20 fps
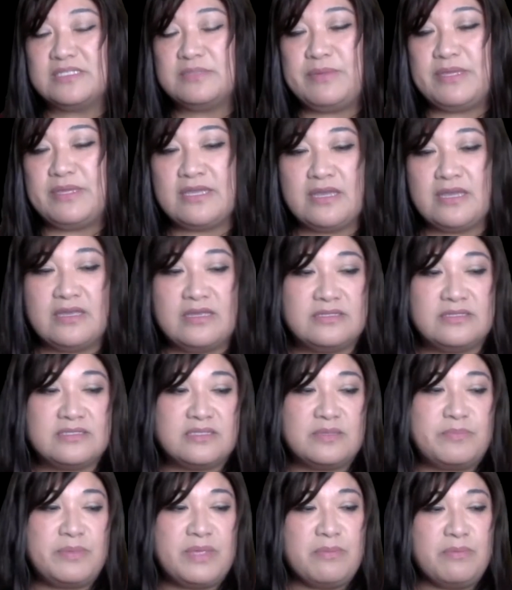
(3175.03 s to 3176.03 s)
because the
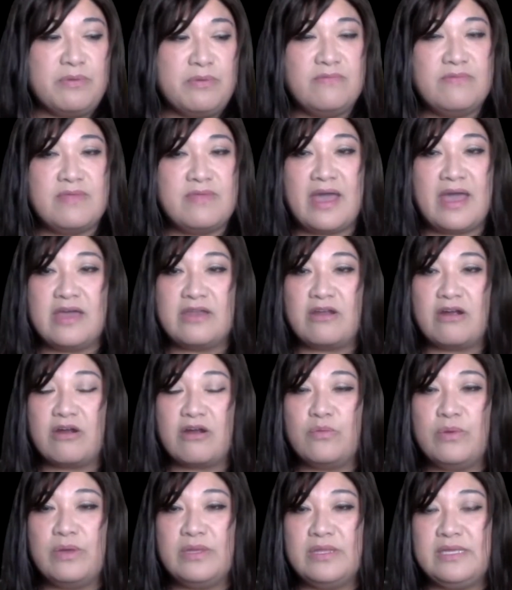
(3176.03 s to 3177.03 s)
people that are
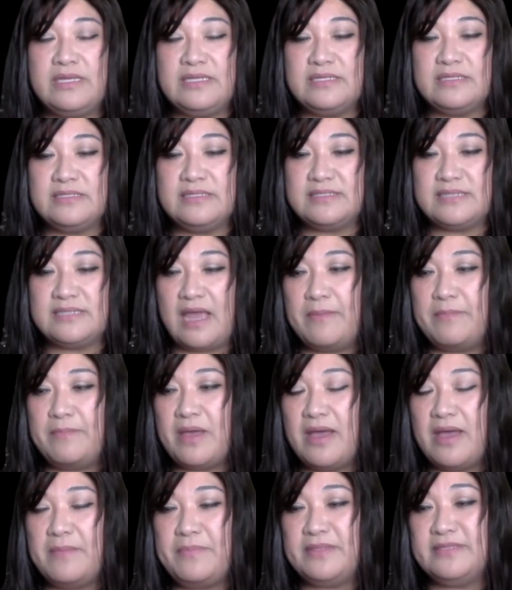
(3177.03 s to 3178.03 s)
willing to step
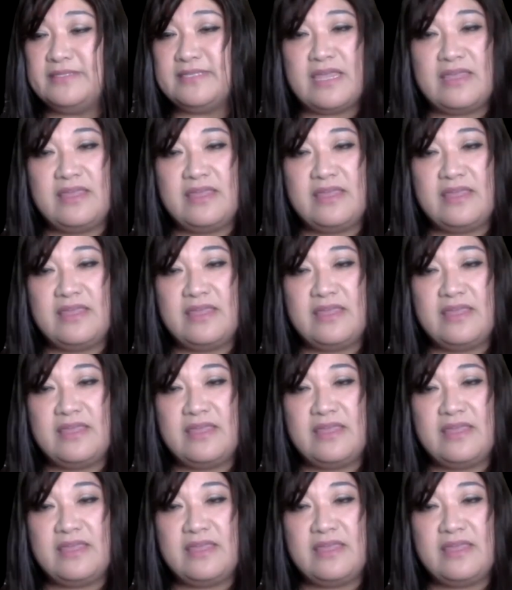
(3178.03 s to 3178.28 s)
up and say,